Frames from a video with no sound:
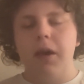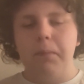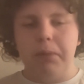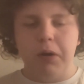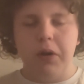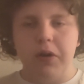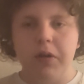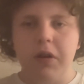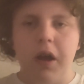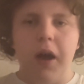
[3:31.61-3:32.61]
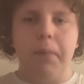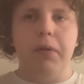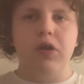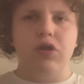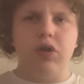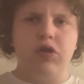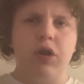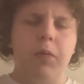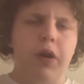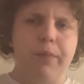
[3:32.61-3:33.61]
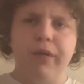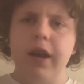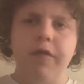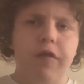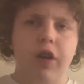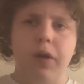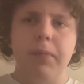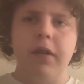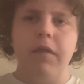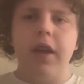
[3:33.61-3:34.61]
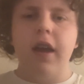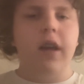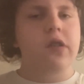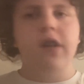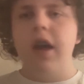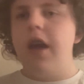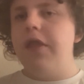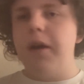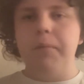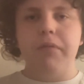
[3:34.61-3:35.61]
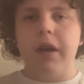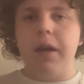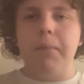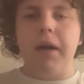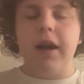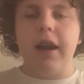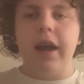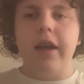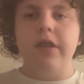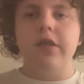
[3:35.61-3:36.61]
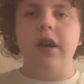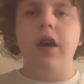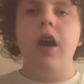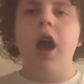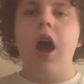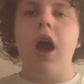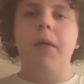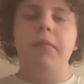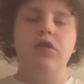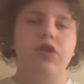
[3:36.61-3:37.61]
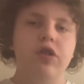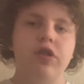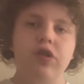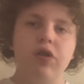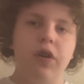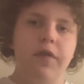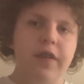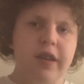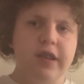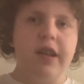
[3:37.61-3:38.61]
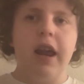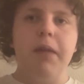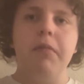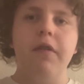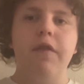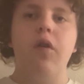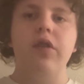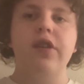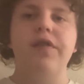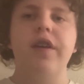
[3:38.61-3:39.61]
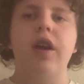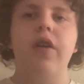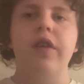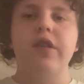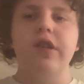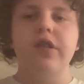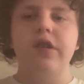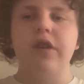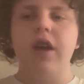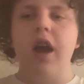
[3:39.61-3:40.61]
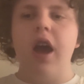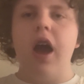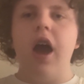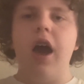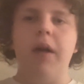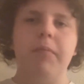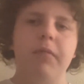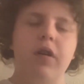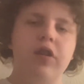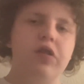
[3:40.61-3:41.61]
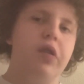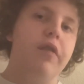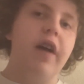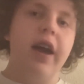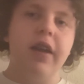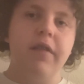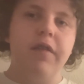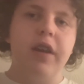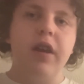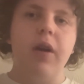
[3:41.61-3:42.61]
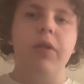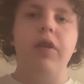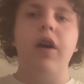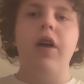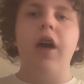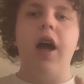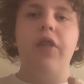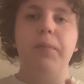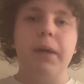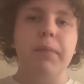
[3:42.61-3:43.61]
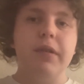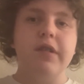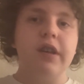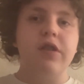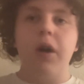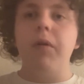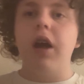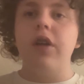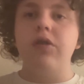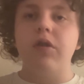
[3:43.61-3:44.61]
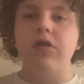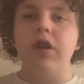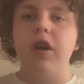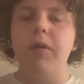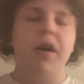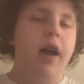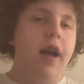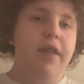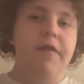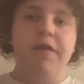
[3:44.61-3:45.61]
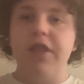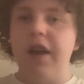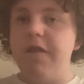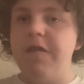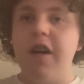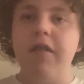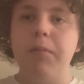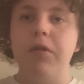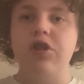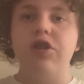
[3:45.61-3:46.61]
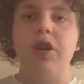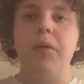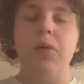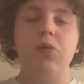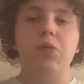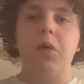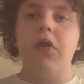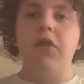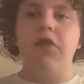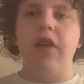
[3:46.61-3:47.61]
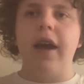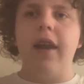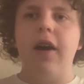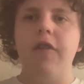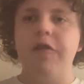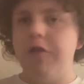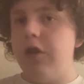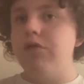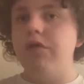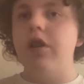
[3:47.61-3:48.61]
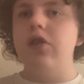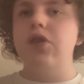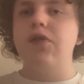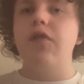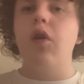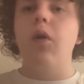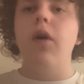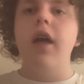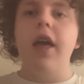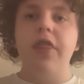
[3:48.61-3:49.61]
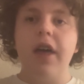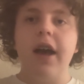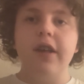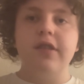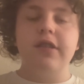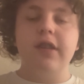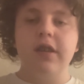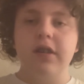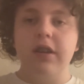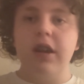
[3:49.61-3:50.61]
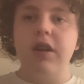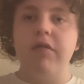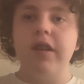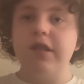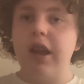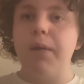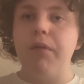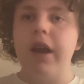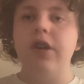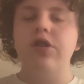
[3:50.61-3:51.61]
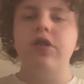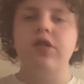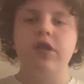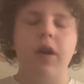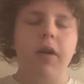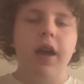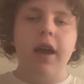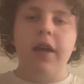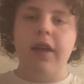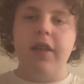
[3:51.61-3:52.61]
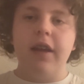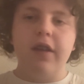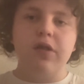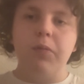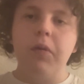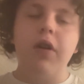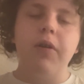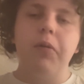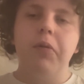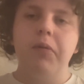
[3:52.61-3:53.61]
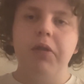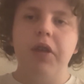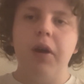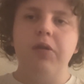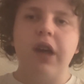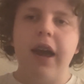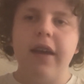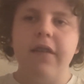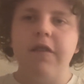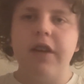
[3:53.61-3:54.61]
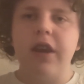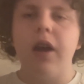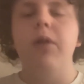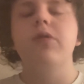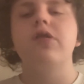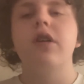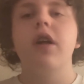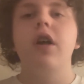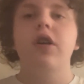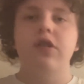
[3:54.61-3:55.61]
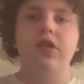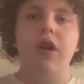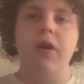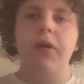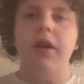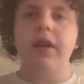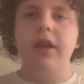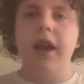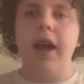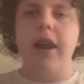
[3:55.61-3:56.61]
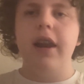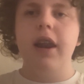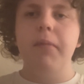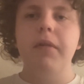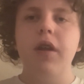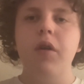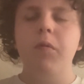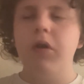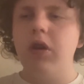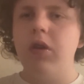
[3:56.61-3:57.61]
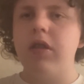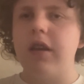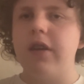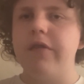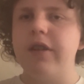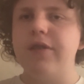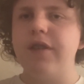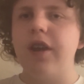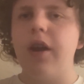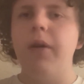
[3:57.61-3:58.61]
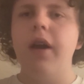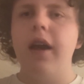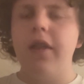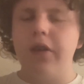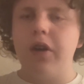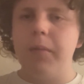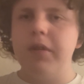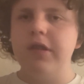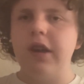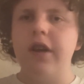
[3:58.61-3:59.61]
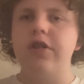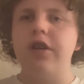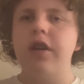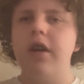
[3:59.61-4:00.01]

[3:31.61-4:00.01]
put Doctor Who on a break for a couple of years, then bring it back later. Just a sort of a disclaimer for this video, this isn't a sort of hate video that the BBC don't like Doctor Who. They very much do. It was one of their like front runners for their centenary celebration. So it isn't one of those hate videos. So yeah, let me know what you think of this video in the comment section